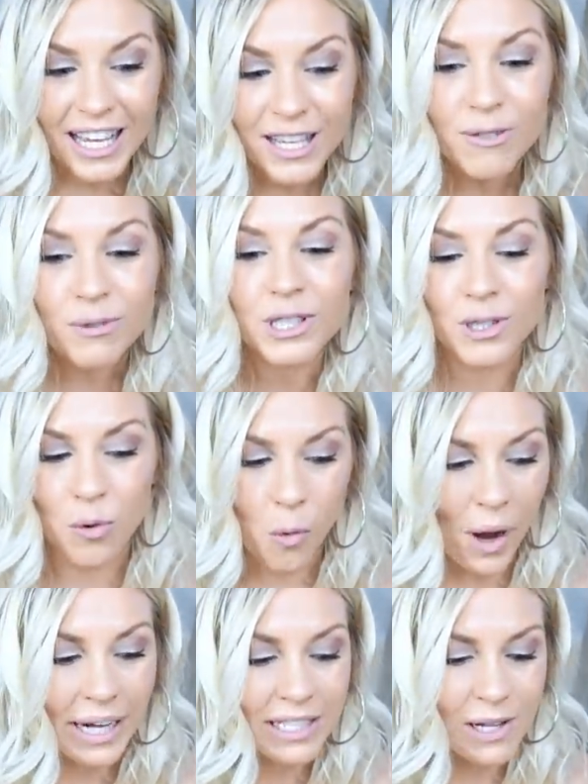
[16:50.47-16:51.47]
It was
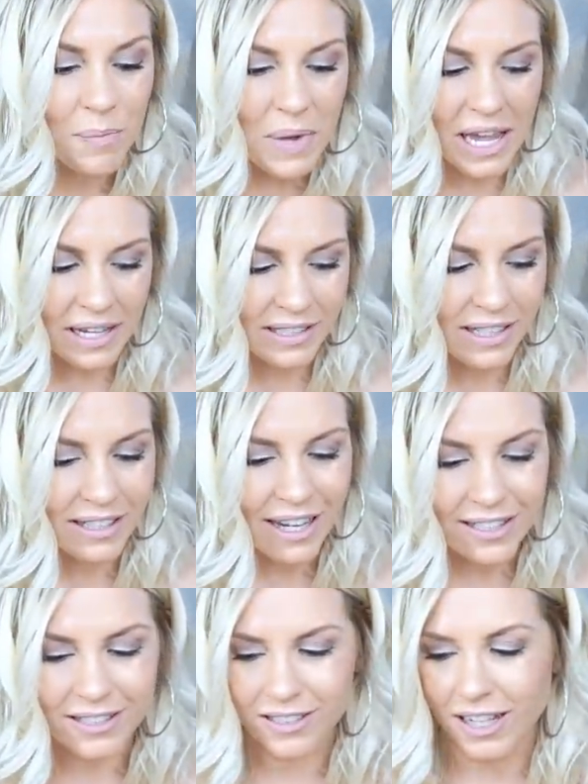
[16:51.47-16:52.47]
quite a bit.
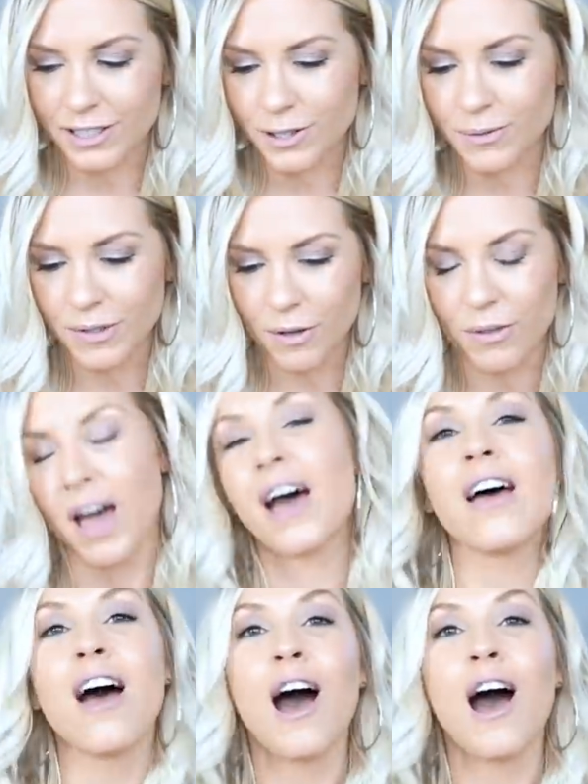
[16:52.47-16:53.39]
Yes, I do know that.